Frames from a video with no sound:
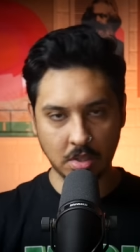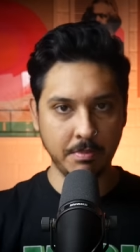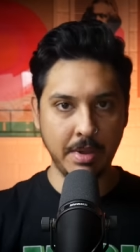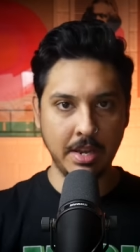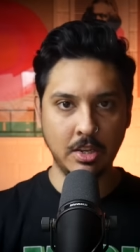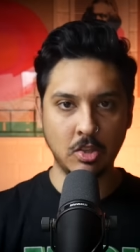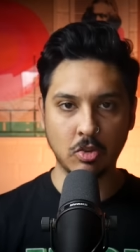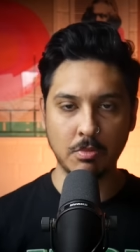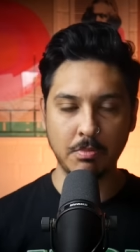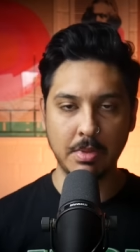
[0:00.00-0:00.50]
of the
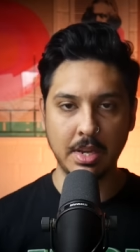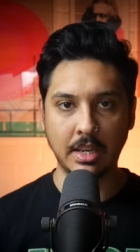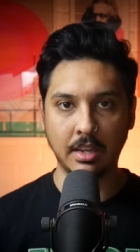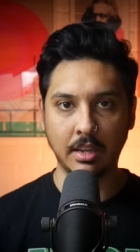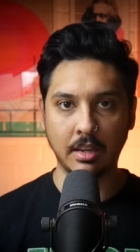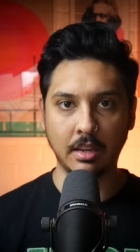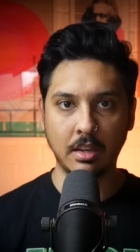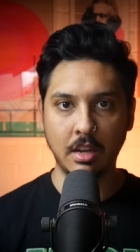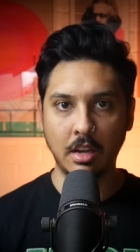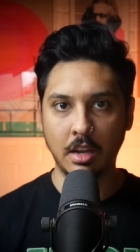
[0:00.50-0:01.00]
mainstream
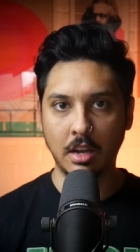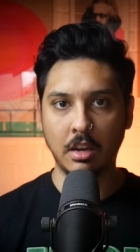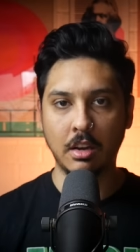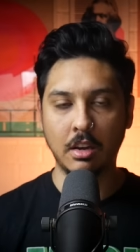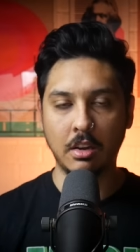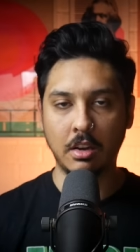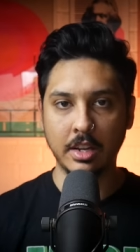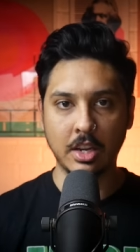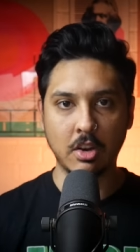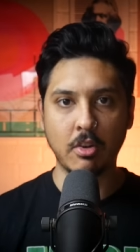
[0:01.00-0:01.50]
media
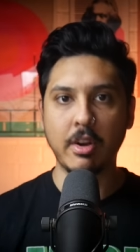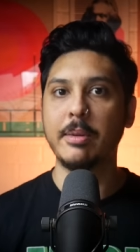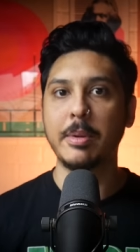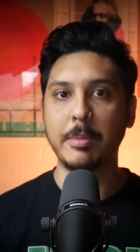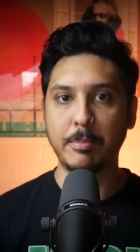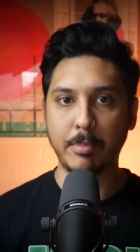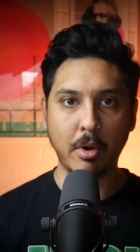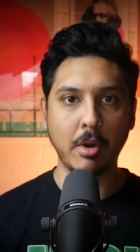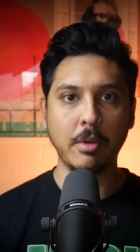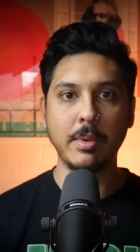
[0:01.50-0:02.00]
are incredibly
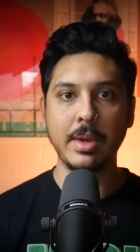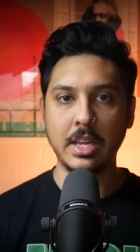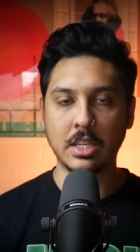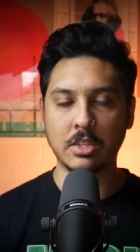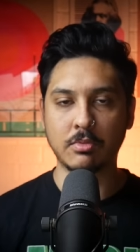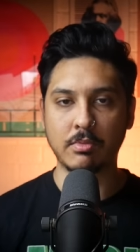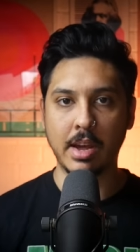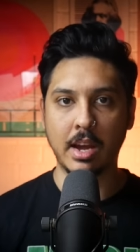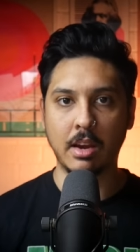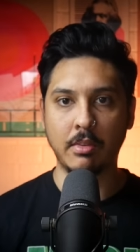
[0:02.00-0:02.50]
pro
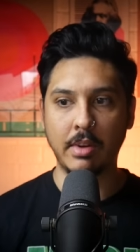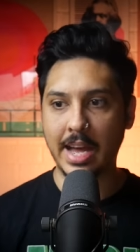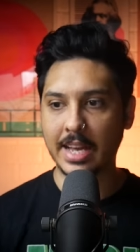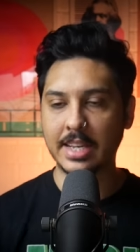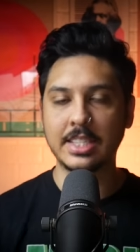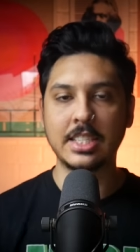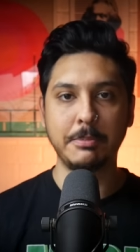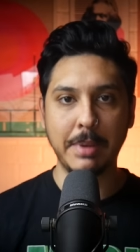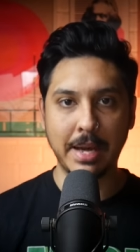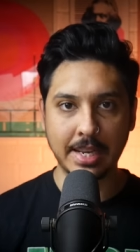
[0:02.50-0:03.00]
Israel,
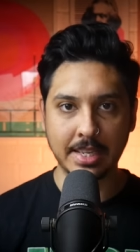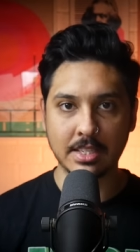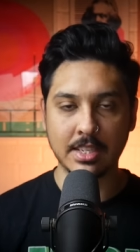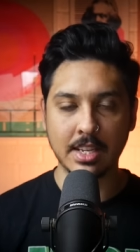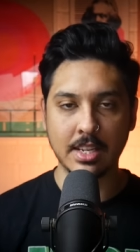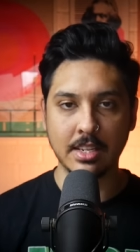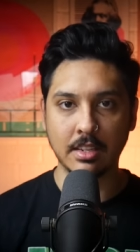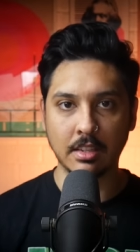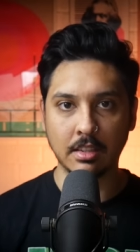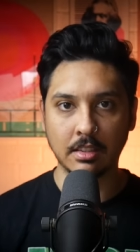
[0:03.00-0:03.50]
anti
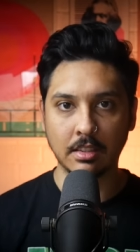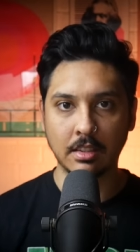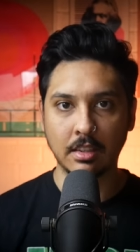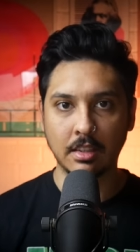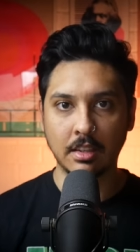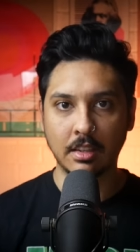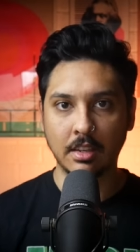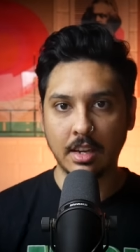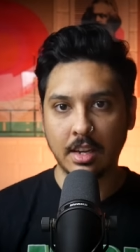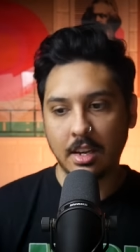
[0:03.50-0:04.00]
Palestinian.
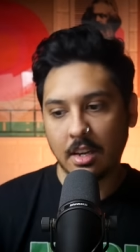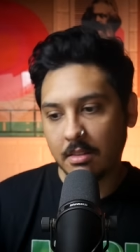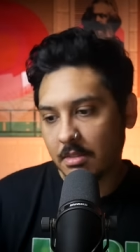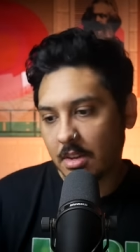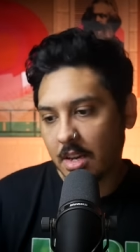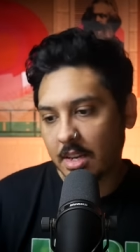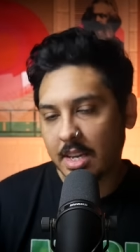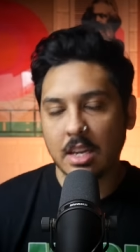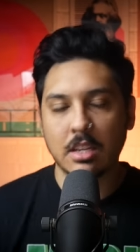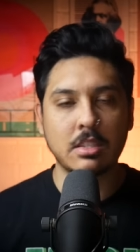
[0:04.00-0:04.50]
And
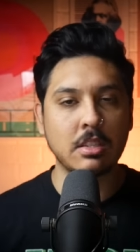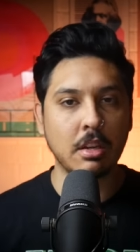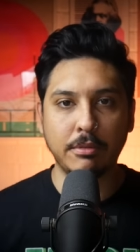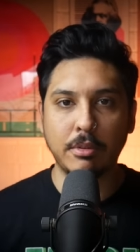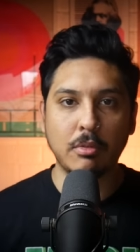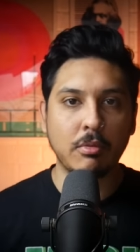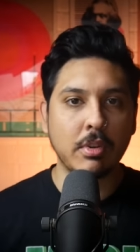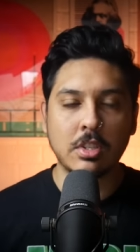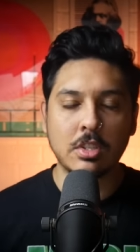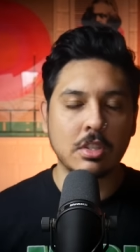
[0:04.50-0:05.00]
I guess
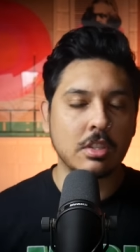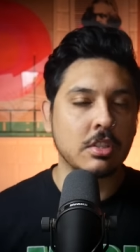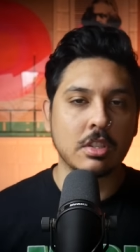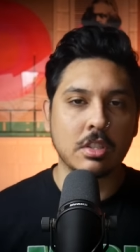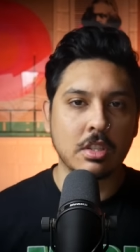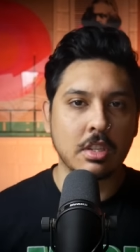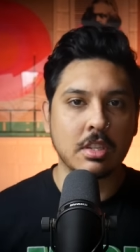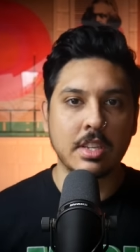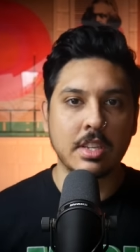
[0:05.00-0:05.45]
Sophy Ridge is just the